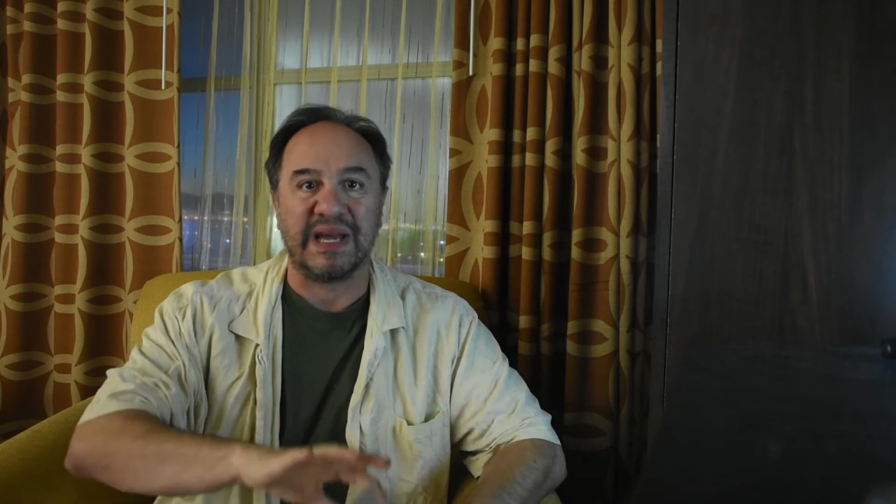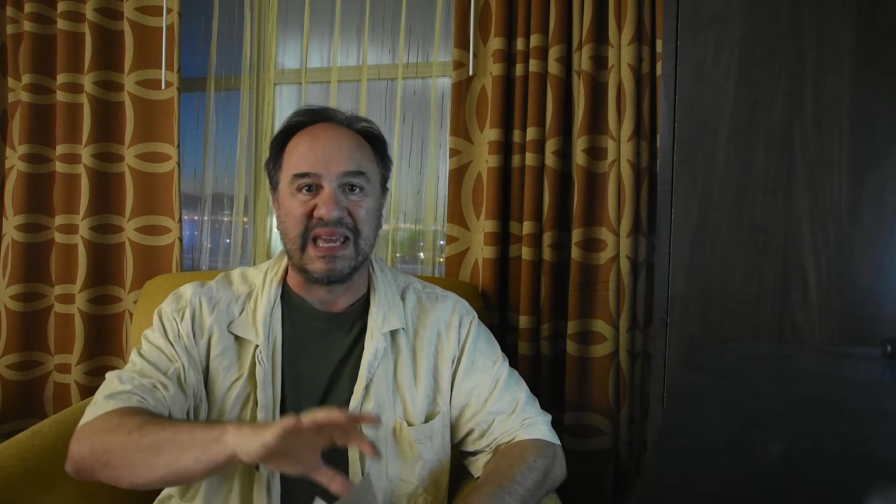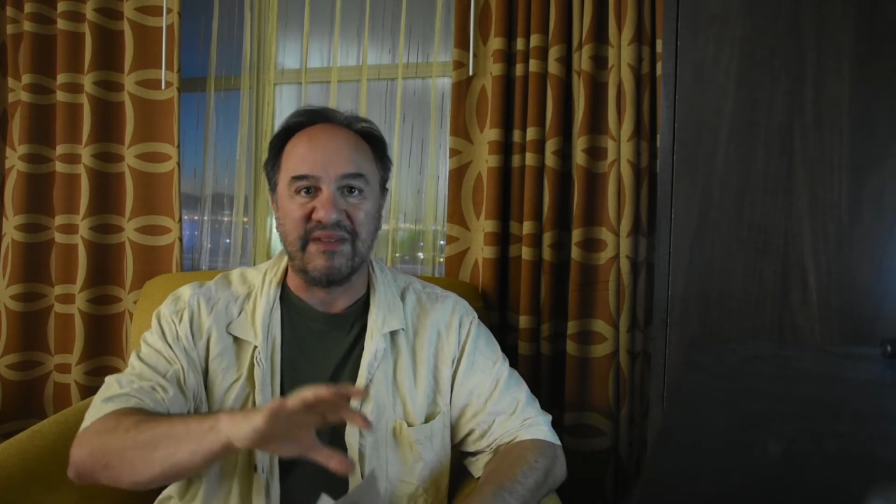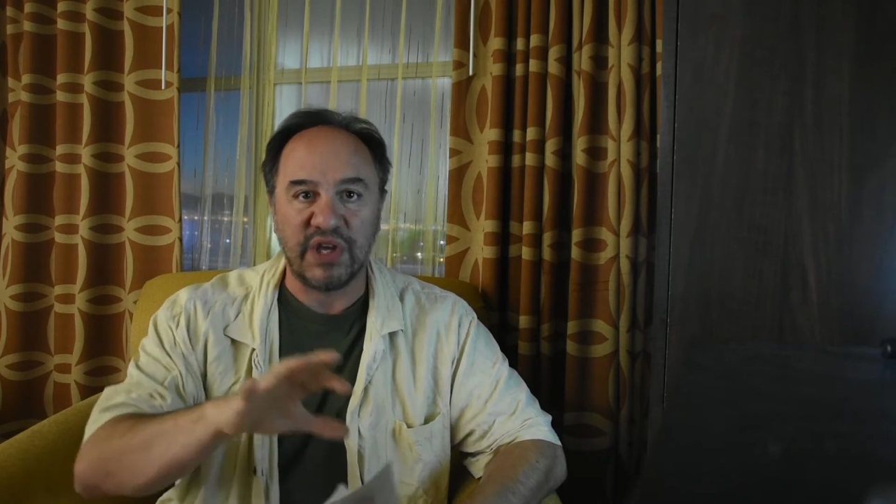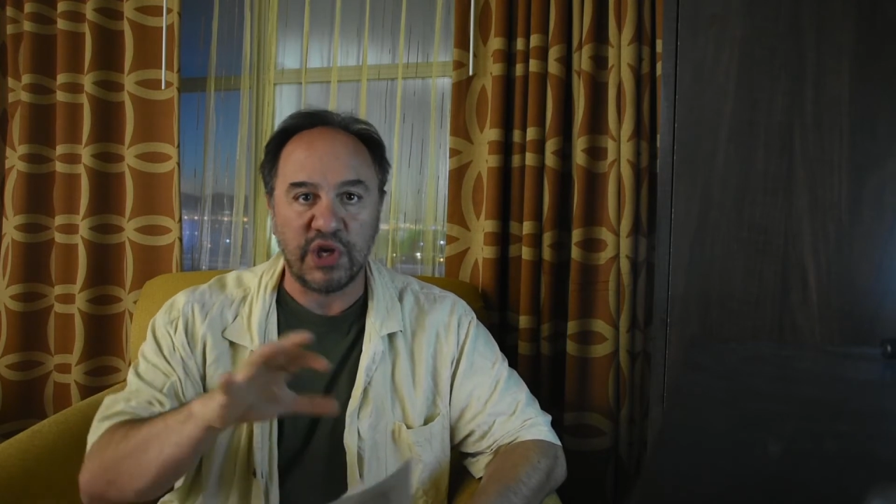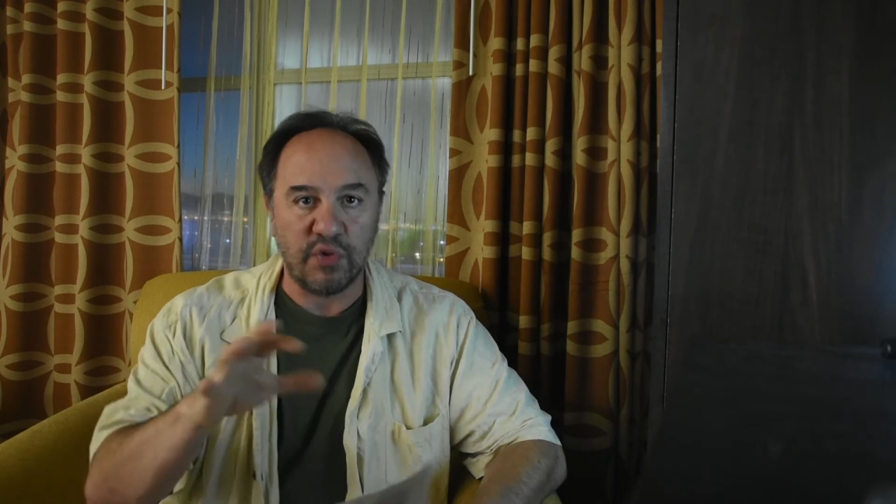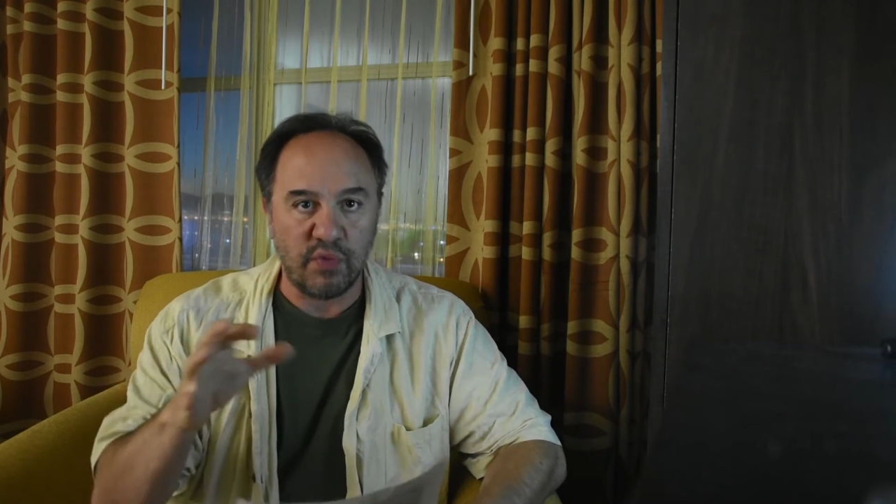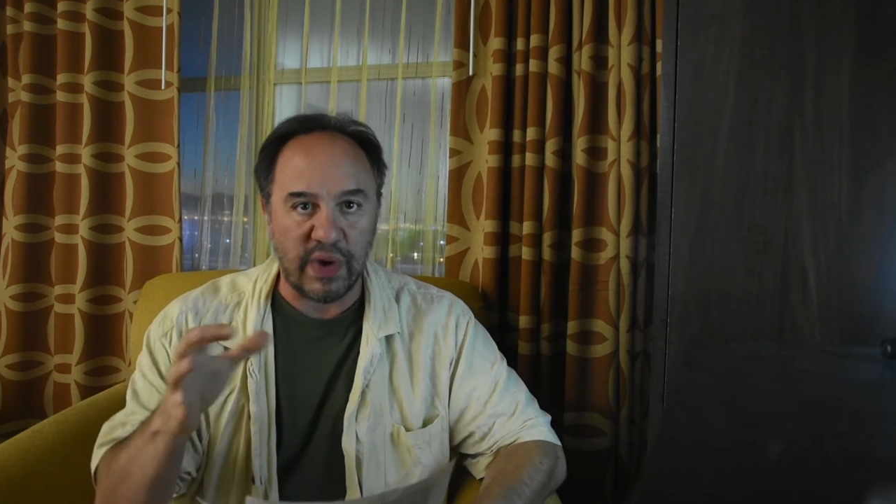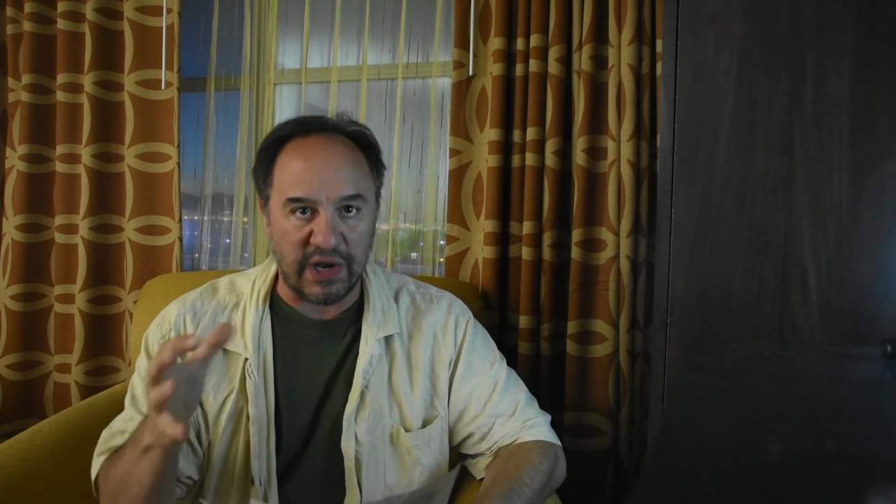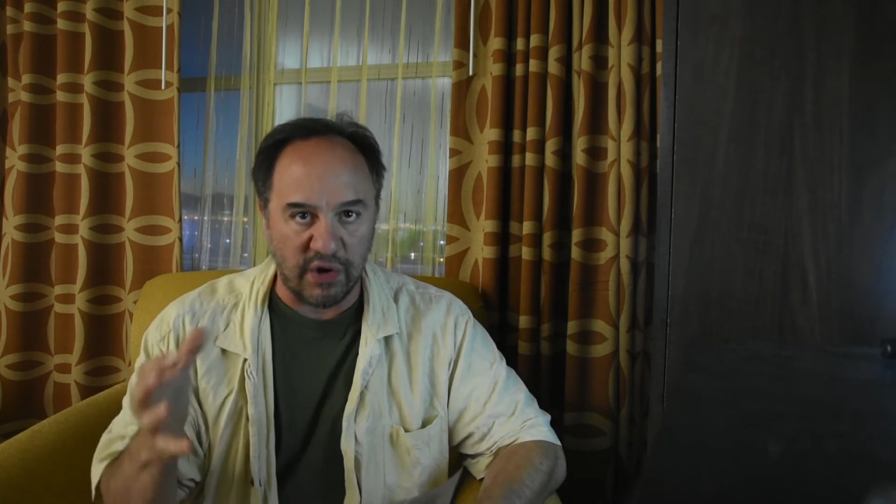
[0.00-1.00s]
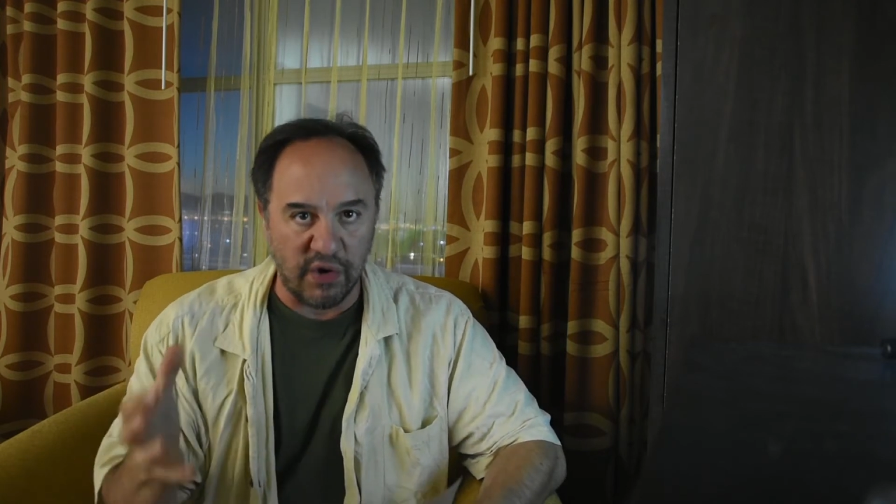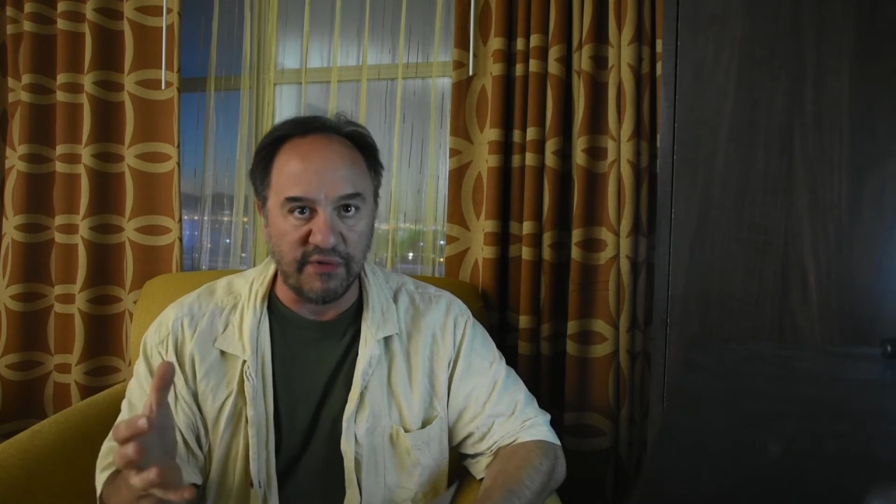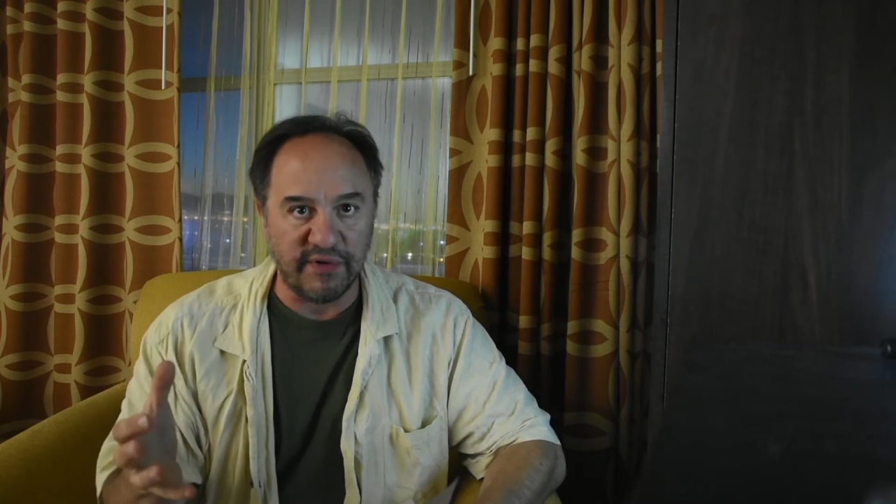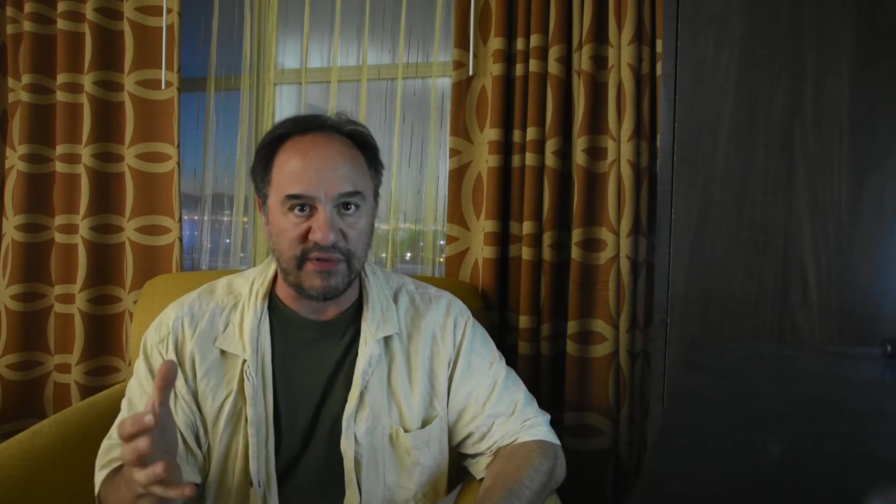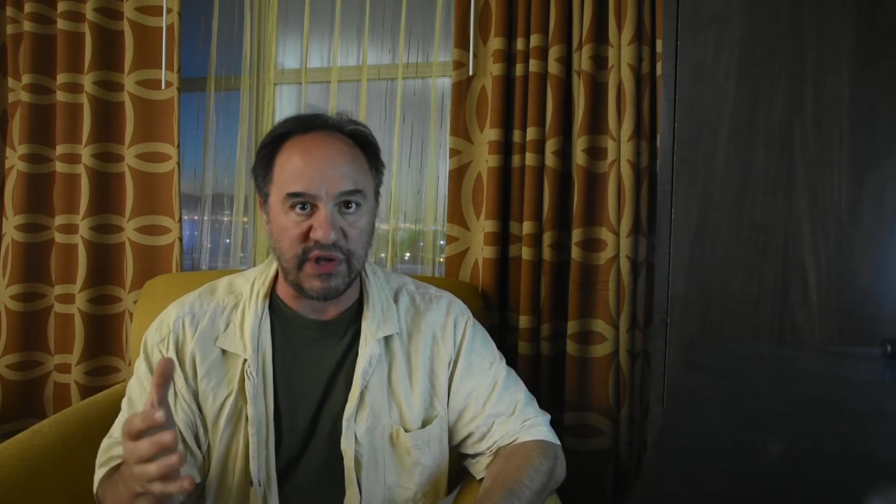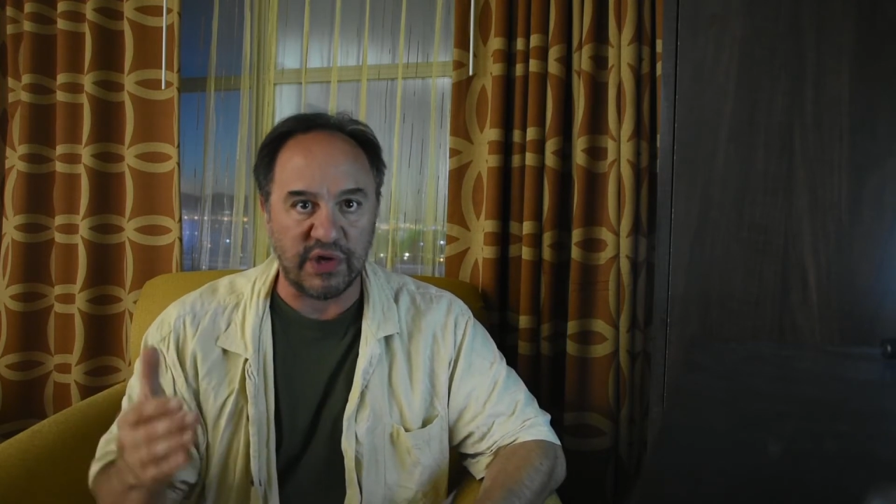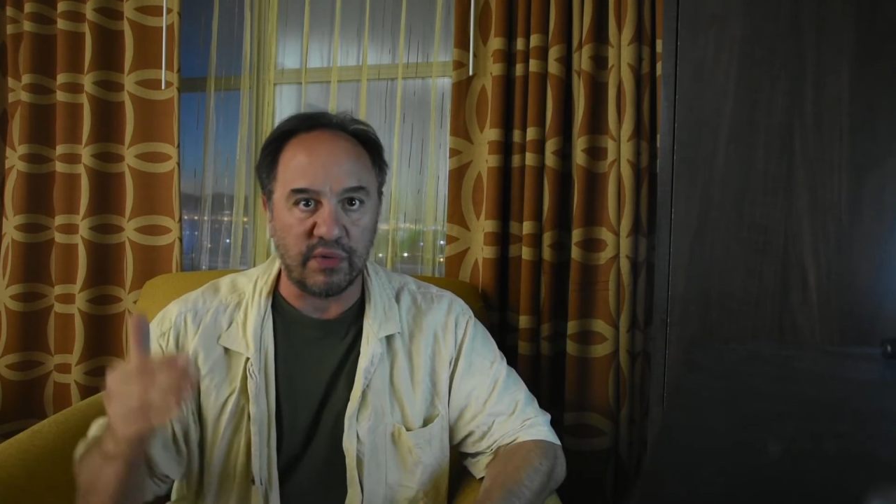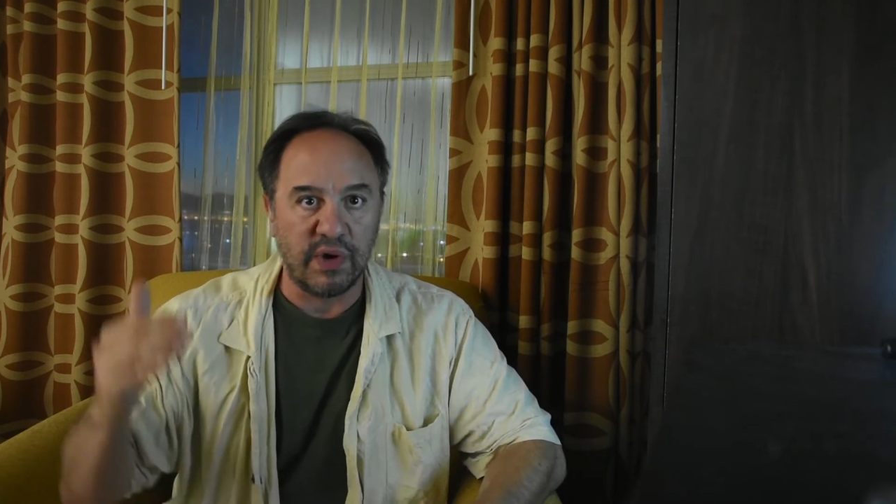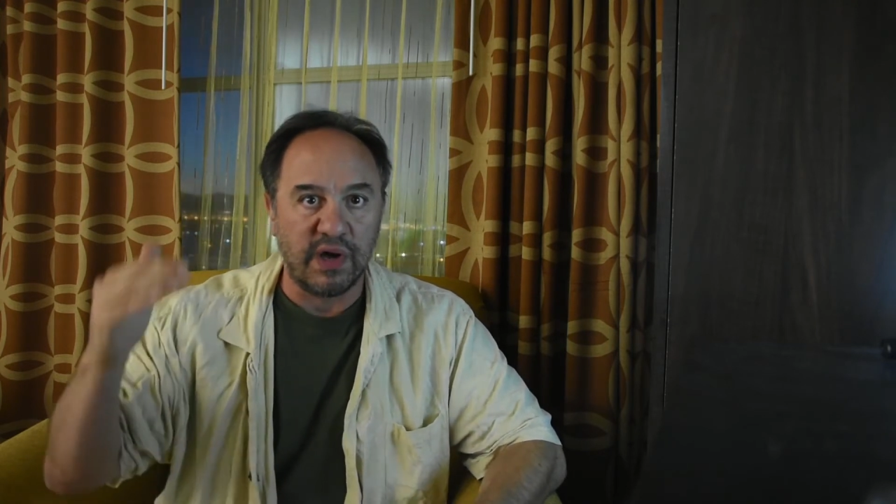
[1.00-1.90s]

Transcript: giving you an overview